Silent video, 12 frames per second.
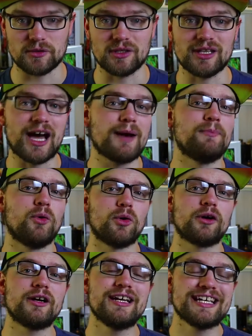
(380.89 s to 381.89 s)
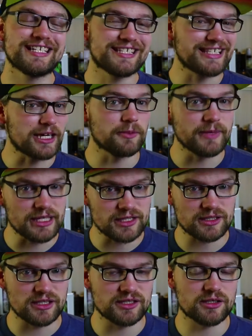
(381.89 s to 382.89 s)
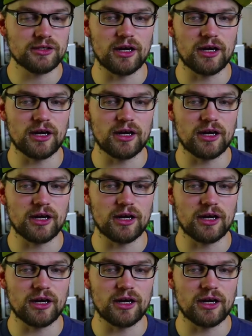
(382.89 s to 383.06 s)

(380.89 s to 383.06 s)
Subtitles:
so a lot more settlements